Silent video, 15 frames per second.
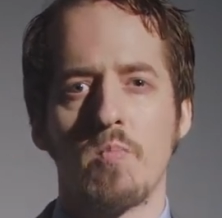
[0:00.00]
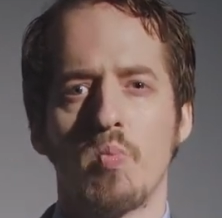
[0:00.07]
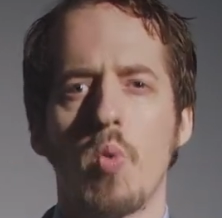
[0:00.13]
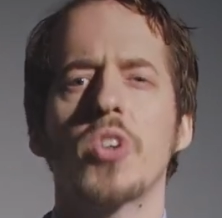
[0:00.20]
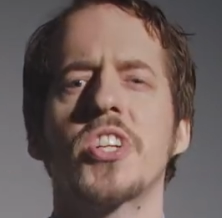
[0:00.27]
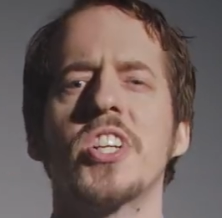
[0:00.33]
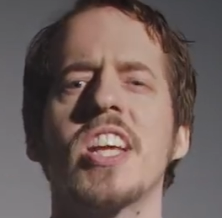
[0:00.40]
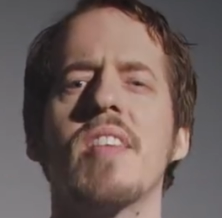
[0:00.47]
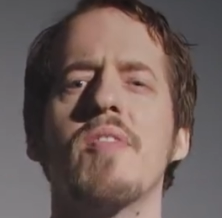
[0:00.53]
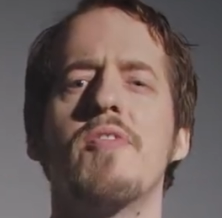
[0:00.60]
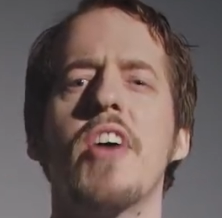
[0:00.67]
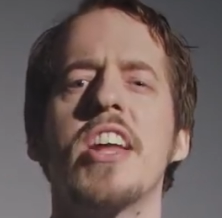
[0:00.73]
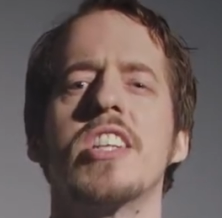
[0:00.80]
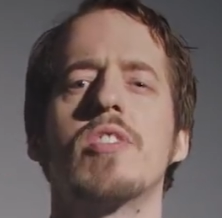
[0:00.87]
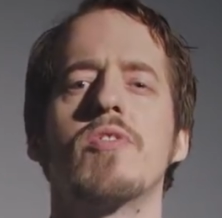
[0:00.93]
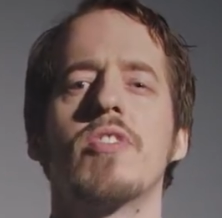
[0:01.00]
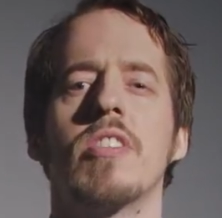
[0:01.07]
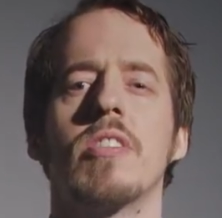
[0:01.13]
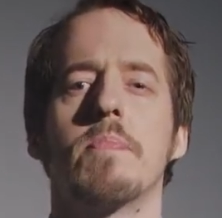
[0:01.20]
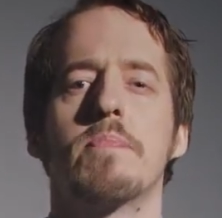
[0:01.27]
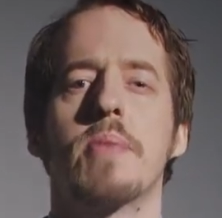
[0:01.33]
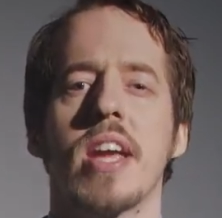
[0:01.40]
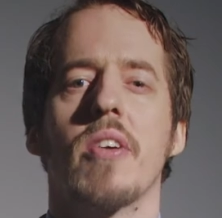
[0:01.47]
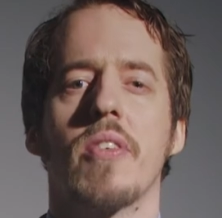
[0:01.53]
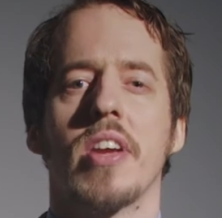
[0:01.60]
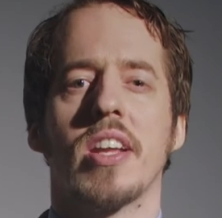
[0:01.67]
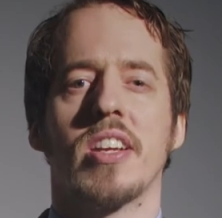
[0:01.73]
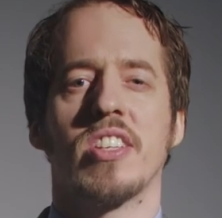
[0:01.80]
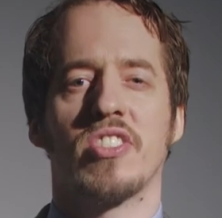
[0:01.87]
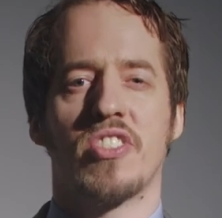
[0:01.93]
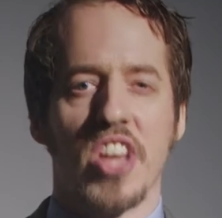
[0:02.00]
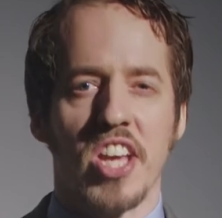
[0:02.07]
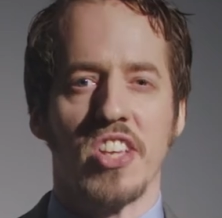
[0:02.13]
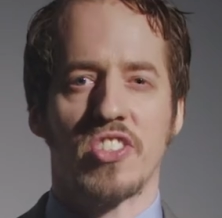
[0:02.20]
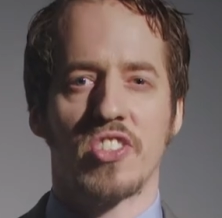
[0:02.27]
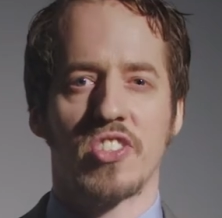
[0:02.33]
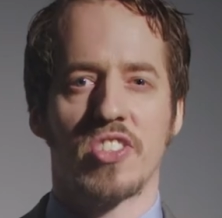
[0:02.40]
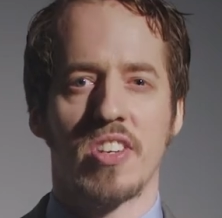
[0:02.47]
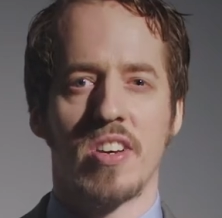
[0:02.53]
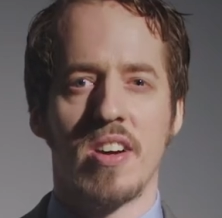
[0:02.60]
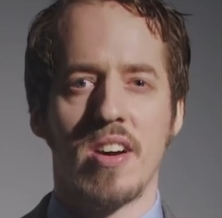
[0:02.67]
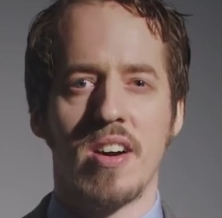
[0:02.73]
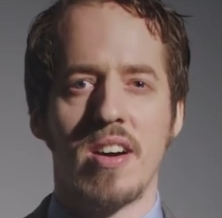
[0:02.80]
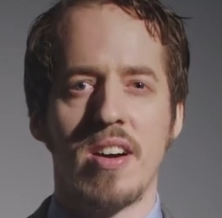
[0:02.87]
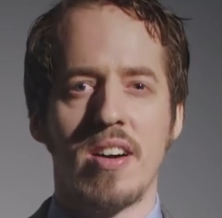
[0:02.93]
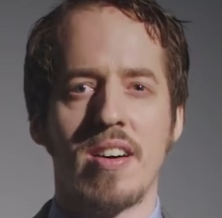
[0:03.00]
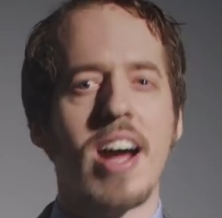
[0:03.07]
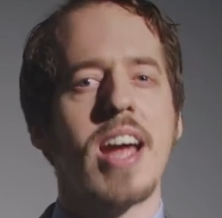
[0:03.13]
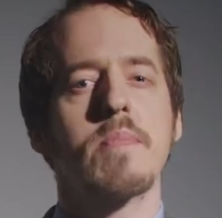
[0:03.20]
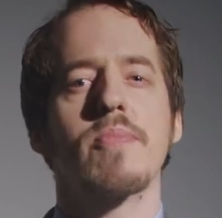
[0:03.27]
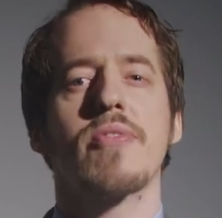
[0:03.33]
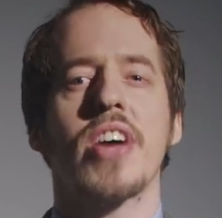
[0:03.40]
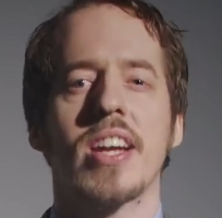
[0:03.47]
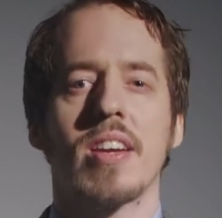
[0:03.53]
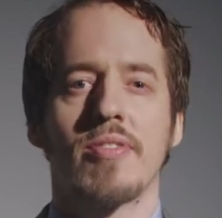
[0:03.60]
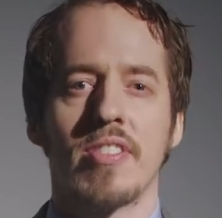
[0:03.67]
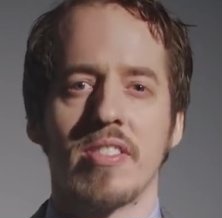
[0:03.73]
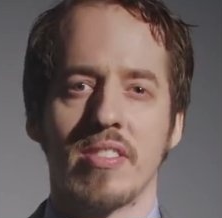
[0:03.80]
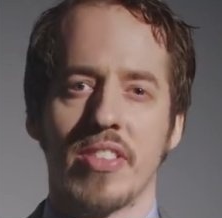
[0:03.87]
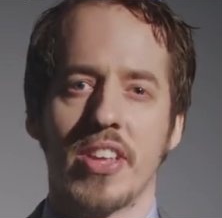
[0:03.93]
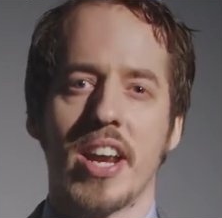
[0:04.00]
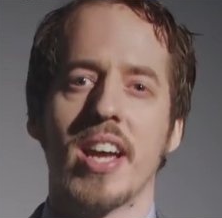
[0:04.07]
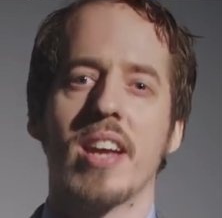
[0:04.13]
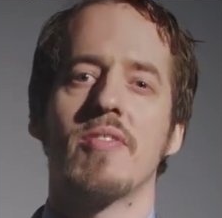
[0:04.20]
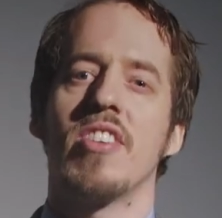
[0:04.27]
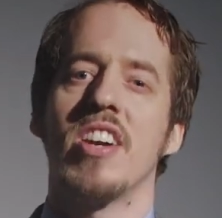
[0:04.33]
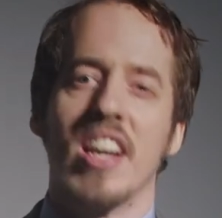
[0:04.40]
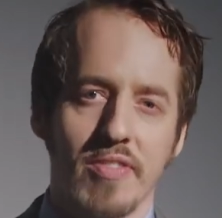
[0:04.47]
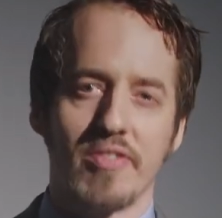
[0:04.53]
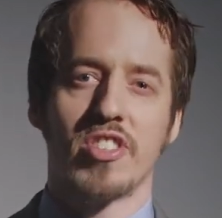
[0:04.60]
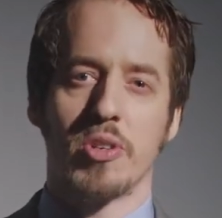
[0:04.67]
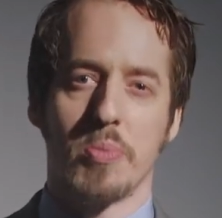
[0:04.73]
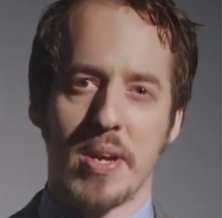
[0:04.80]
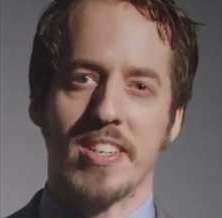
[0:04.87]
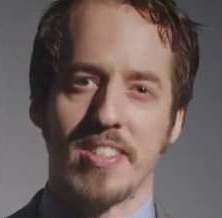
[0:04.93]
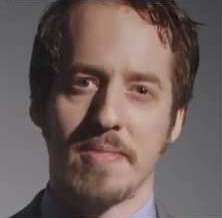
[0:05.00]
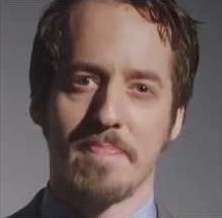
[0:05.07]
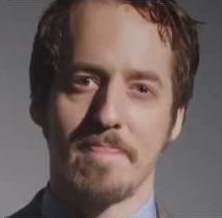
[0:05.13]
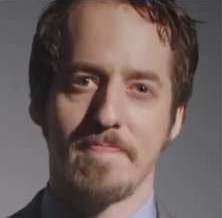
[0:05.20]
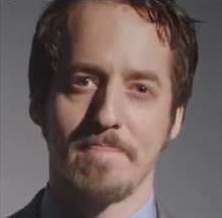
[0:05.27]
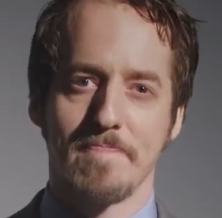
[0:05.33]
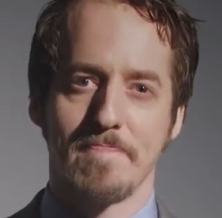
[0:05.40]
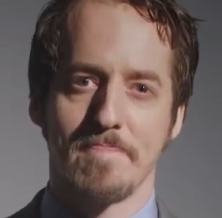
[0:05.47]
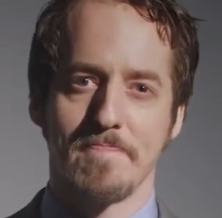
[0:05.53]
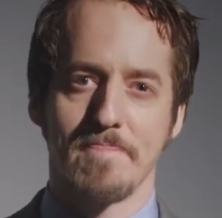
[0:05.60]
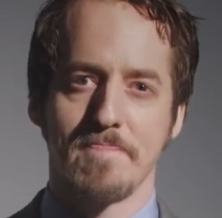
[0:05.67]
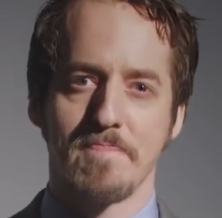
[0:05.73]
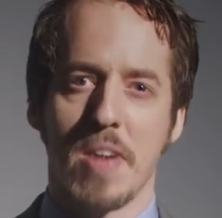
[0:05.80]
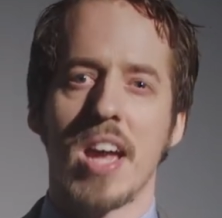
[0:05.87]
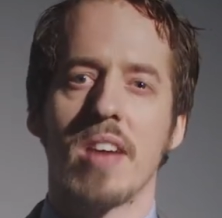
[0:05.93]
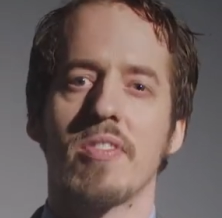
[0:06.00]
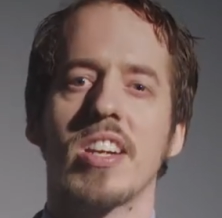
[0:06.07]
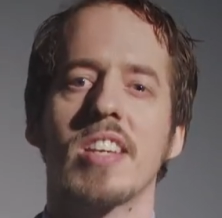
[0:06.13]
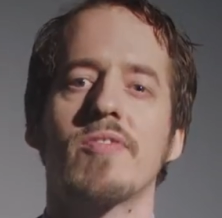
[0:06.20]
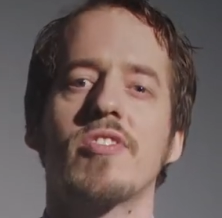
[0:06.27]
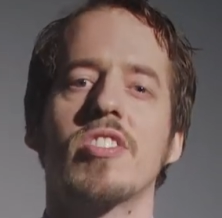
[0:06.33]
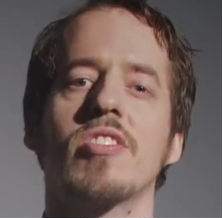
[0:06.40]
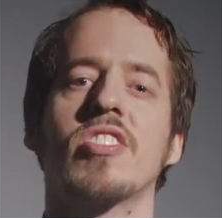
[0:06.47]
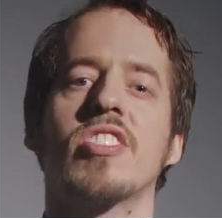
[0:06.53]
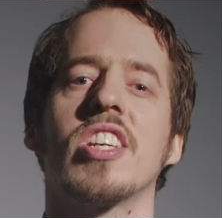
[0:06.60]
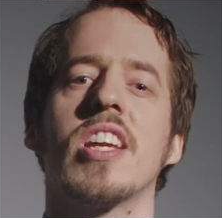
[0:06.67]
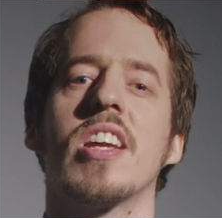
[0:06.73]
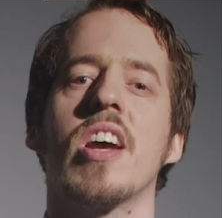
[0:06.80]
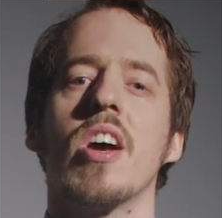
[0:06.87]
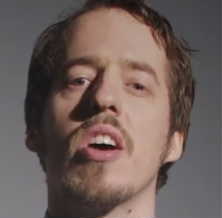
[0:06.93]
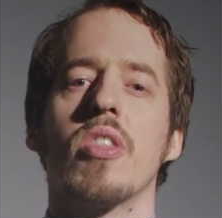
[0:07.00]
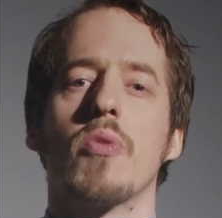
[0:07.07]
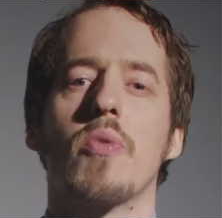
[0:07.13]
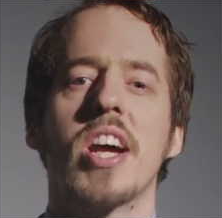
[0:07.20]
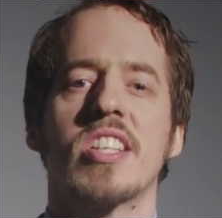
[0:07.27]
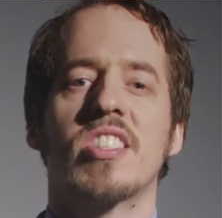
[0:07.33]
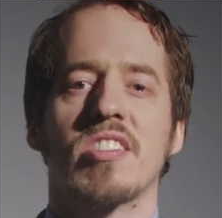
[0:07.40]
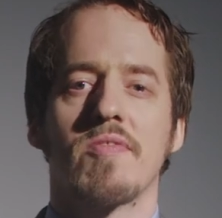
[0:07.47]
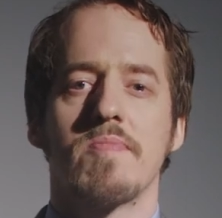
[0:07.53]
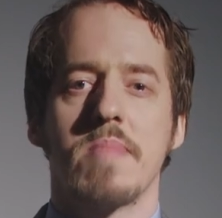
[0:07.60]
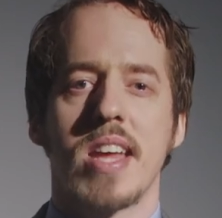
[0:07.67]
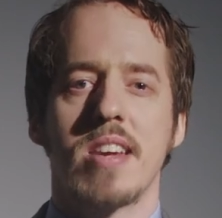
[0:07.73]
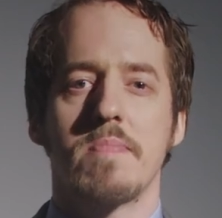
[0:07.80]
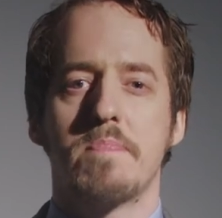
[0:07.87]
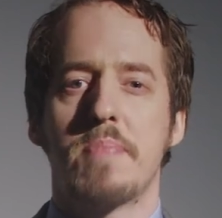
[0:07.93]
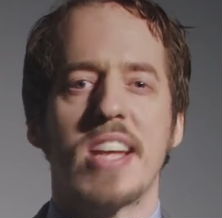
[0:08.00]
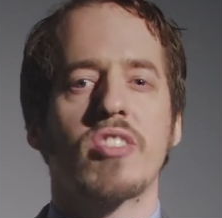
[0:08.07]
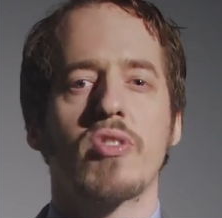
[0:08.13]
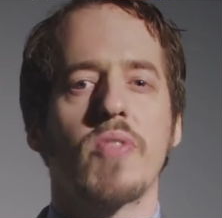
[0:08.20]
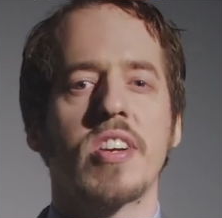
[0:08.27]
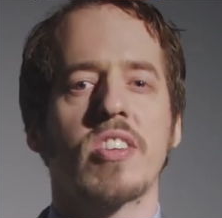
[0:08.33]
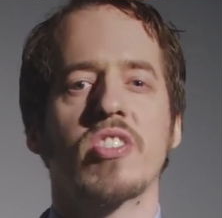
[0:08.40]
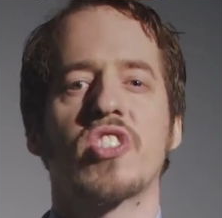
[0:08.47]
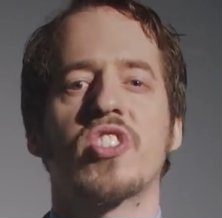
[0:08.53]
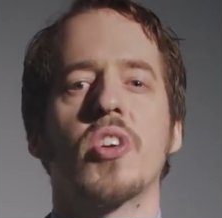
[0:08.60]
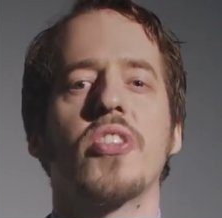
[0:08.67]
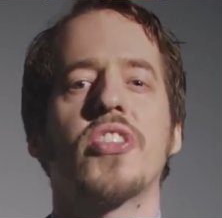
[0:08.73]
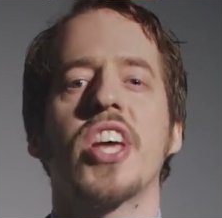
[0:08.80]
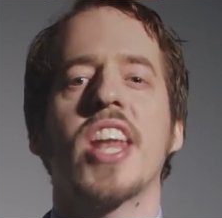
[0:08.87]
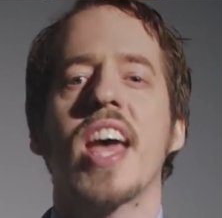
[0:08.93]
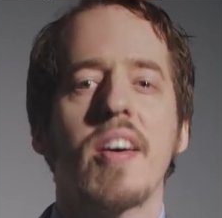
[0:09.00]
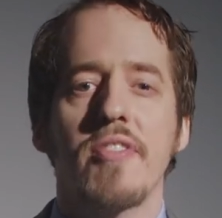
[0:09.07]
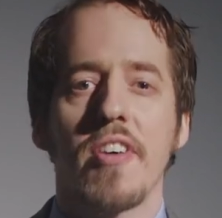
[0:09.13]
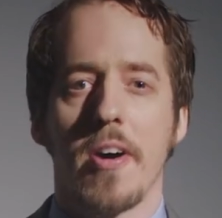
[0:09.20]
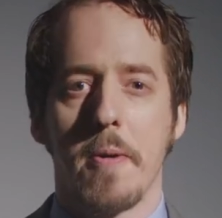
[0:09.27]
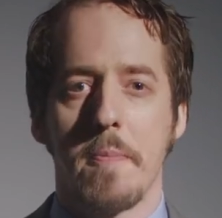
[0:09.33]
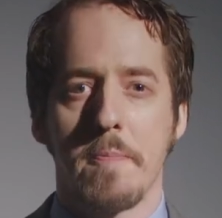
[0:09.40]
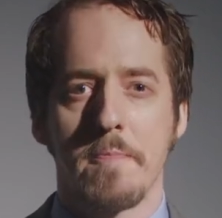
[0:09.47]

What an eventful period is this! I am thankful that I have lived to it. I have lived to see the rights of men better understood than ever,